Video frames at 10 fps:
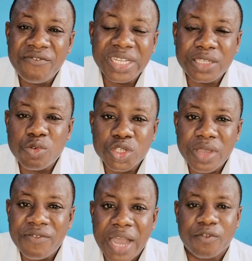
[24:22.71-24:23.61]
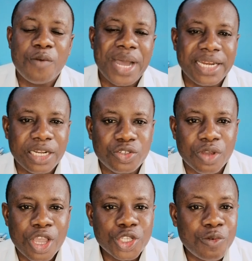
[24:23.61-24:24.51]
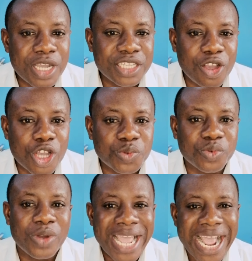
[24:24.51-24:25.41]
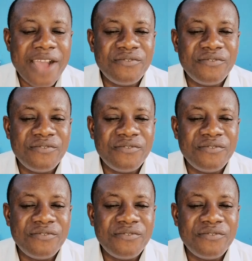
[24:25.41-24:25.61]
everything whatsoever I've commanded you. So what's the gospel?